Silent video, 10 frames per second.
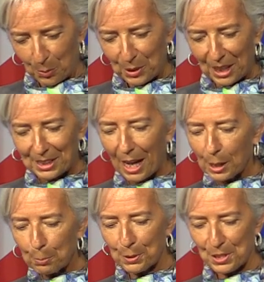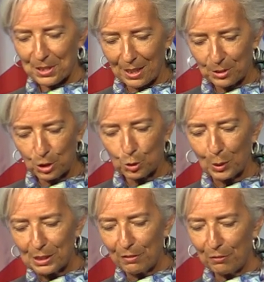With an unprecedented
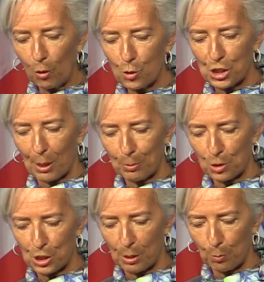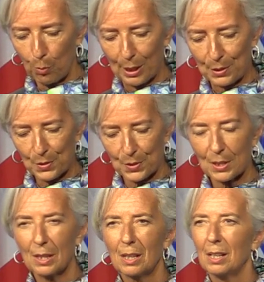24 championship wins,
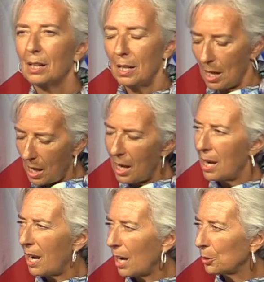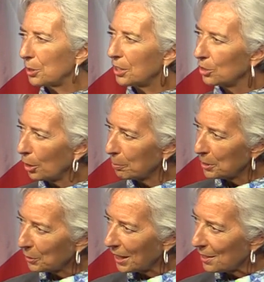how could it not be
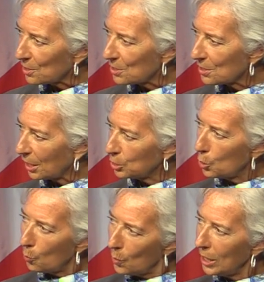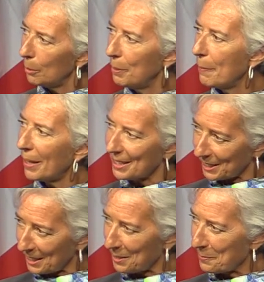the case that you will be
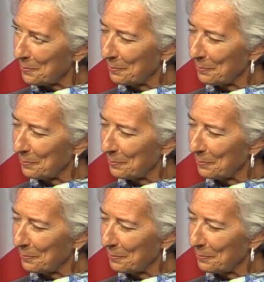back?